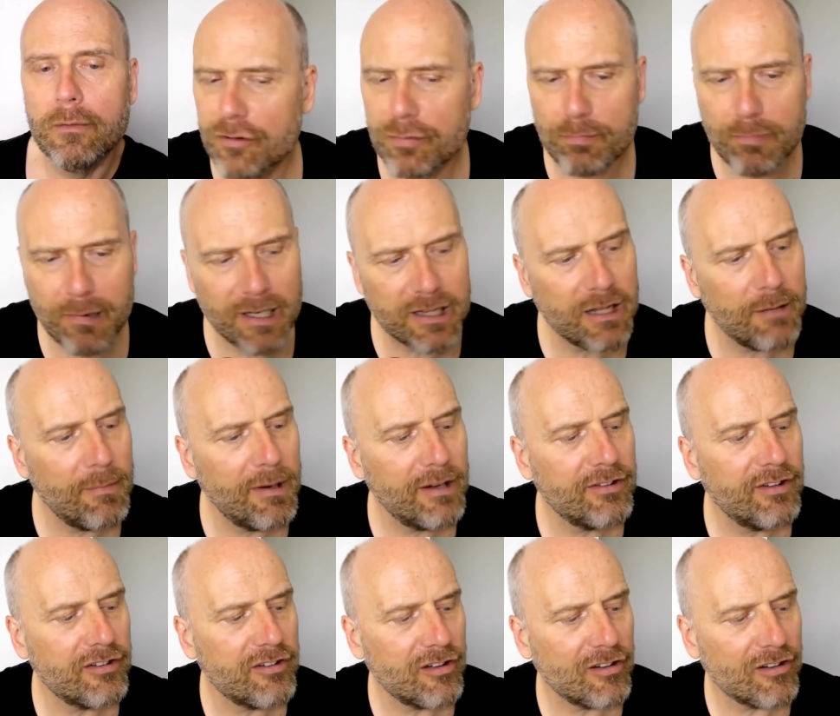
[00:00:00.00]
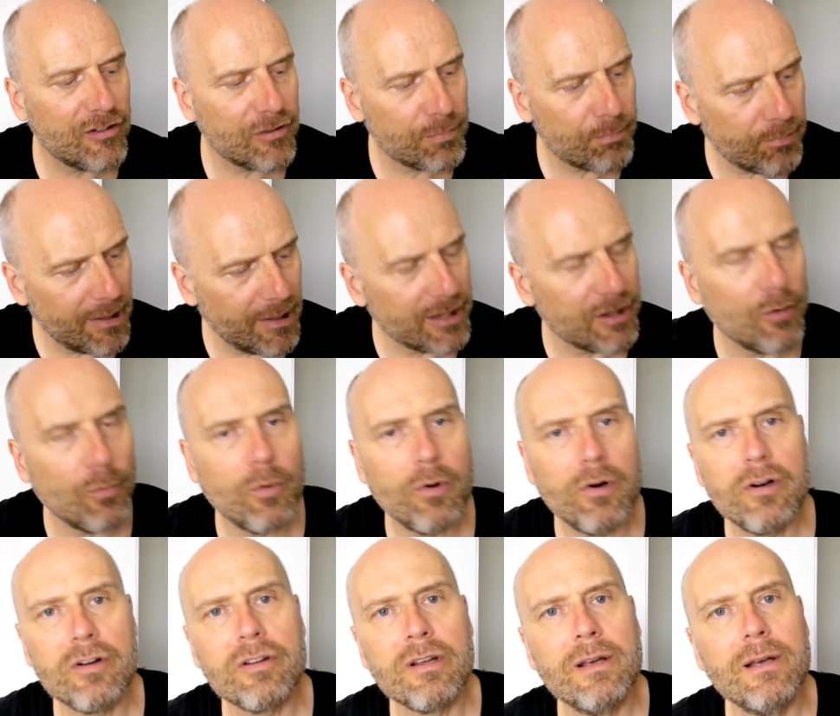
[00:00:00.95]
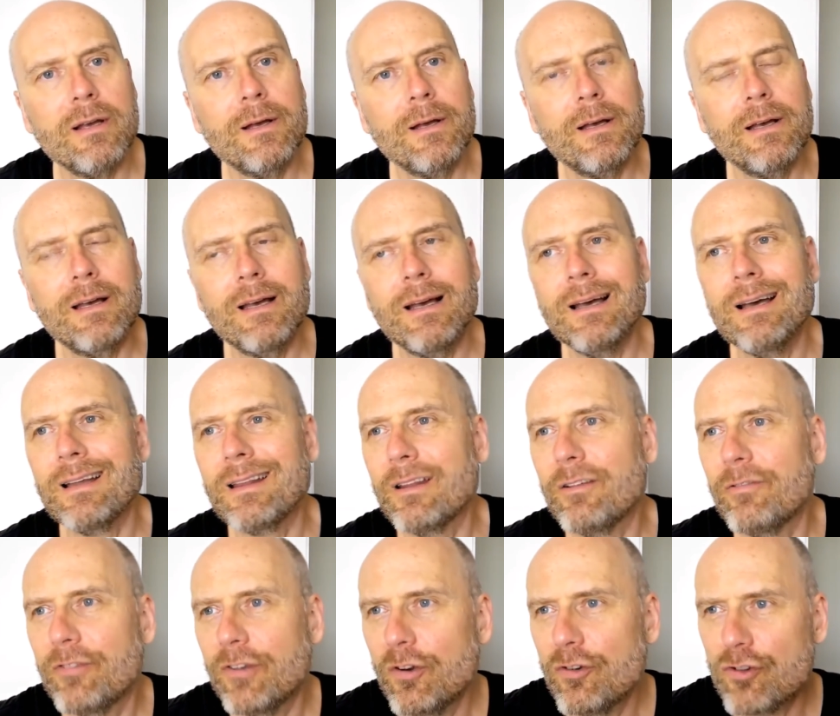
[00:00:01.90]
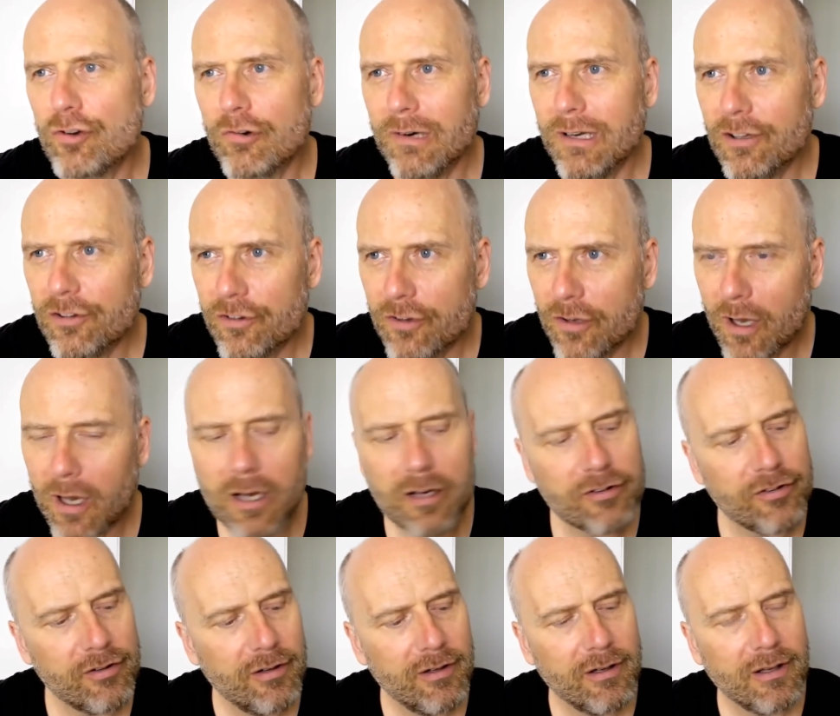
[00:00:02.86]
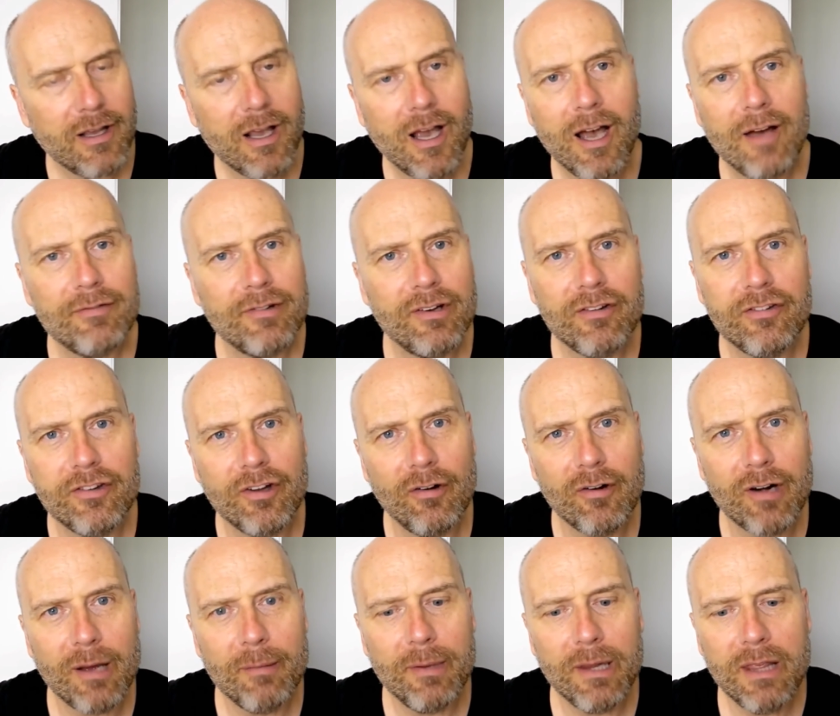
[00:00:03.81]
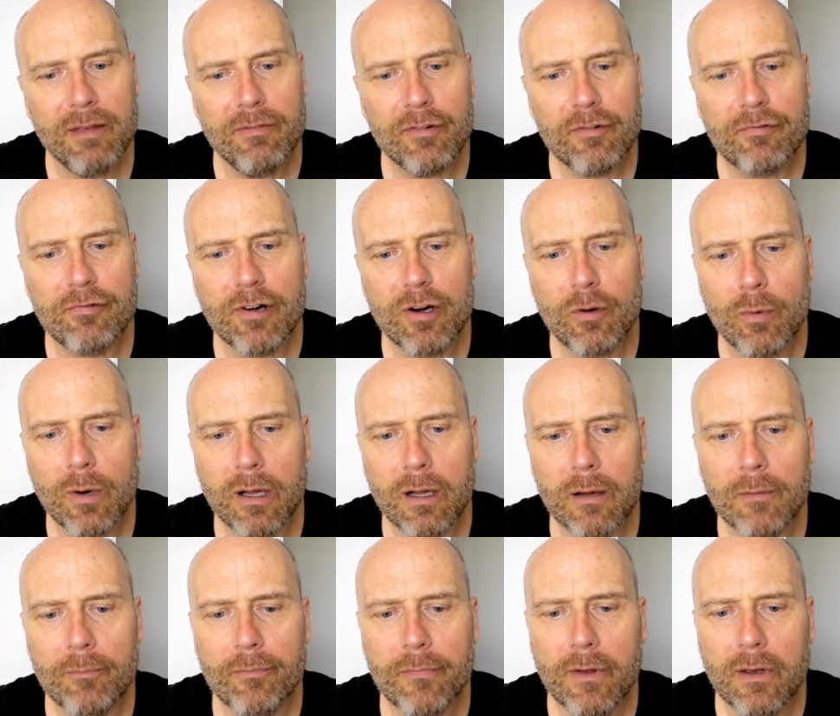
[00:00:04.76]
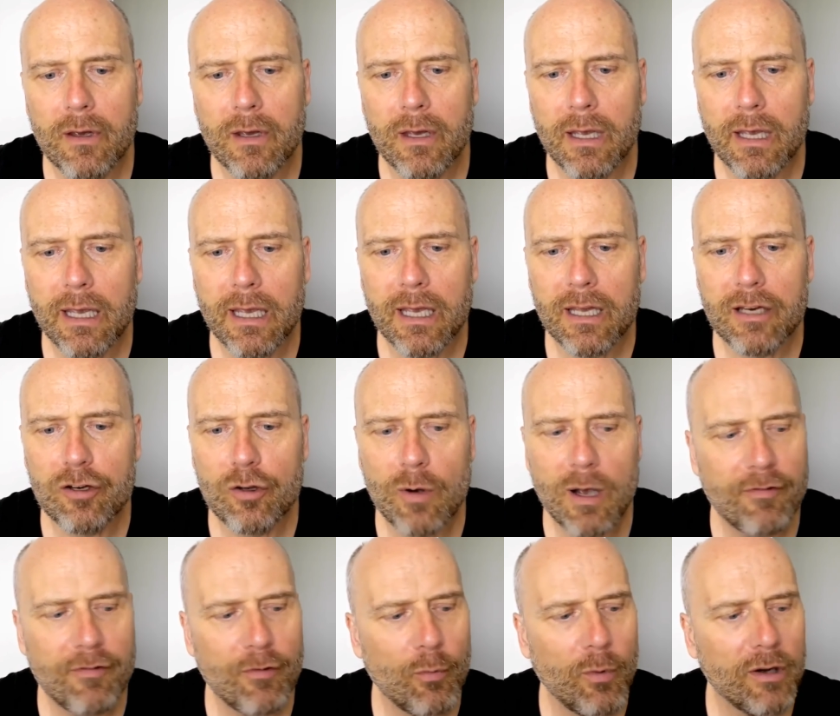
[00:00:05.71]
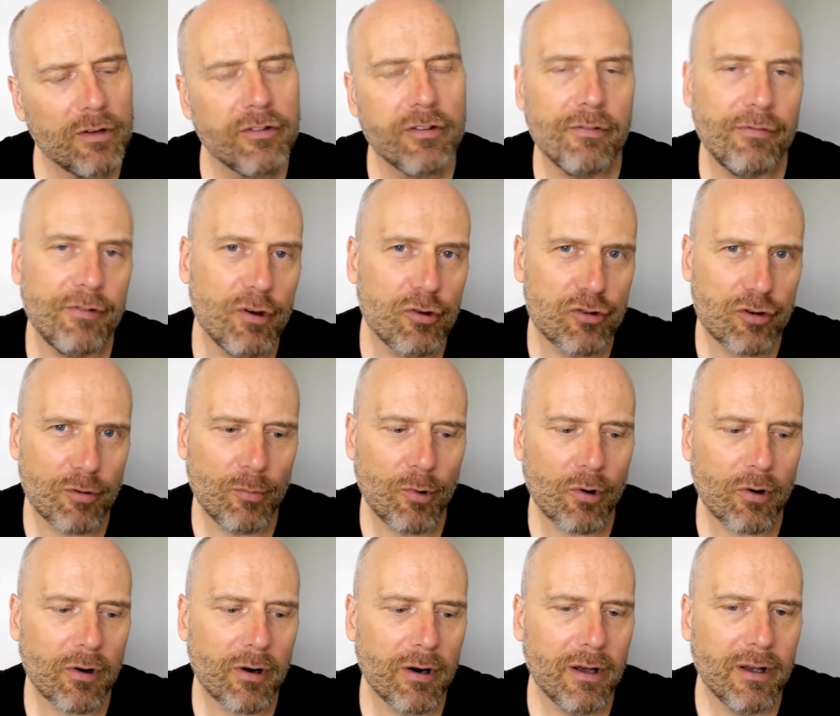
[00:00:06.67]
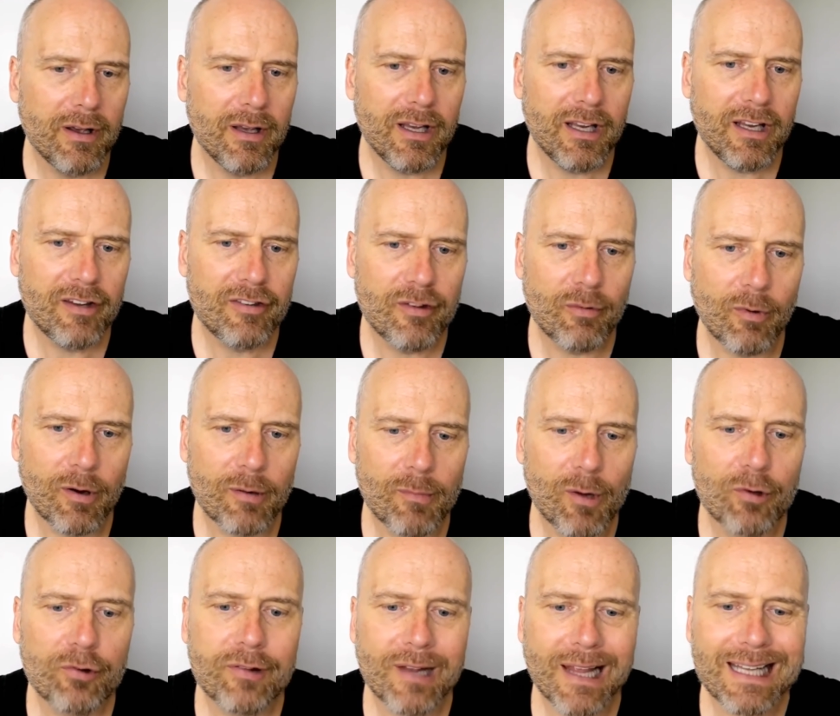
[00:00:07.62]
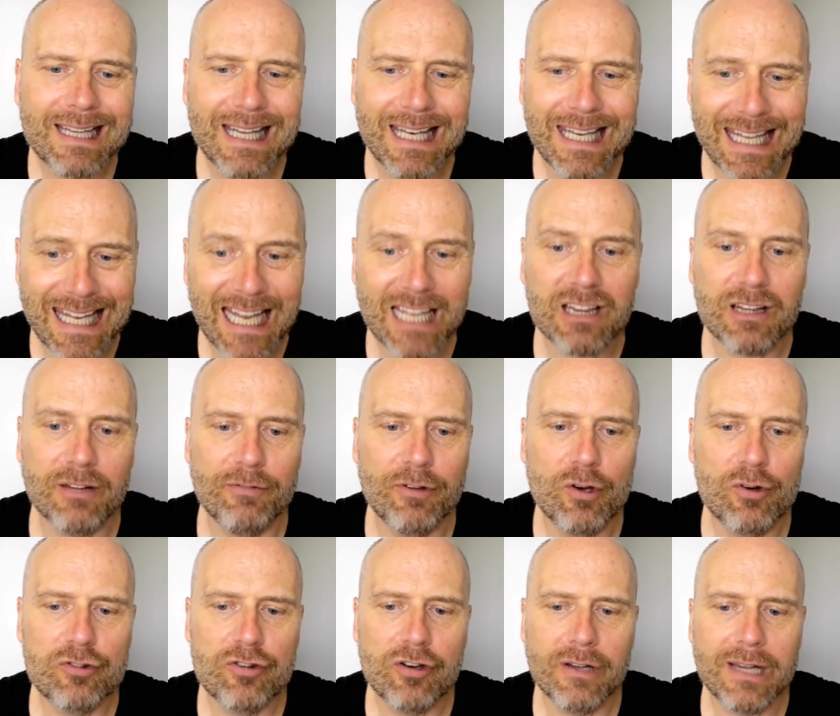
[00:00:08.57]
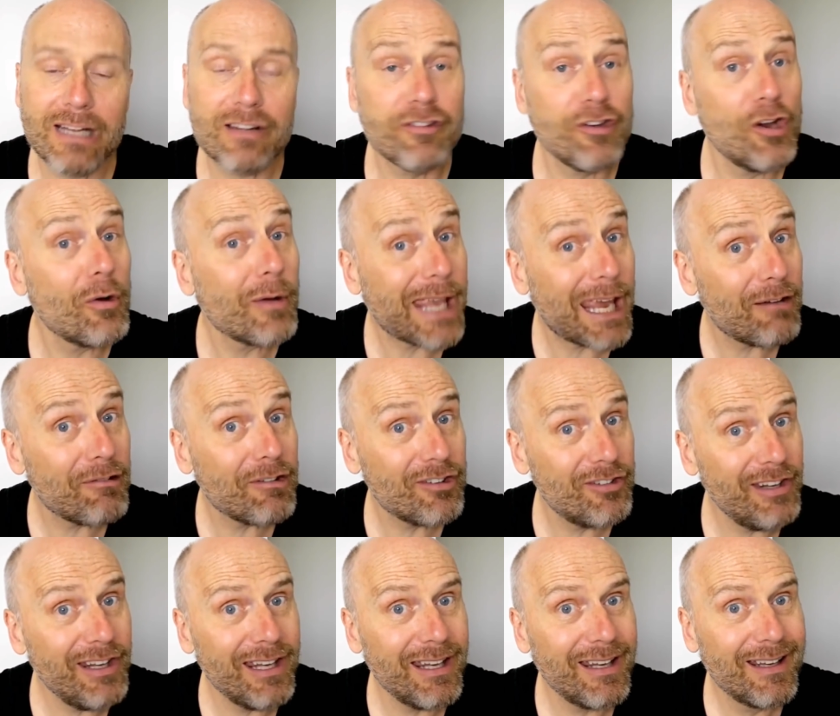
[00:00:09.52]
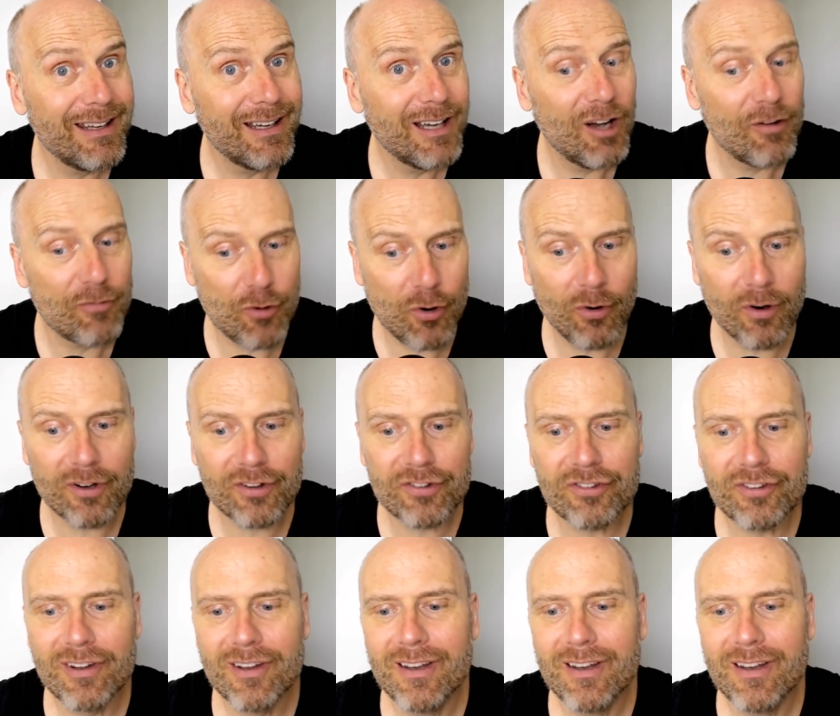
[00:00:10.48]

Spread the message and spread the word. Uh, the future is not carved in stone. I believe in free will. And whoever wants the future more is the one most likely to get the future. That's no guarantee, of course.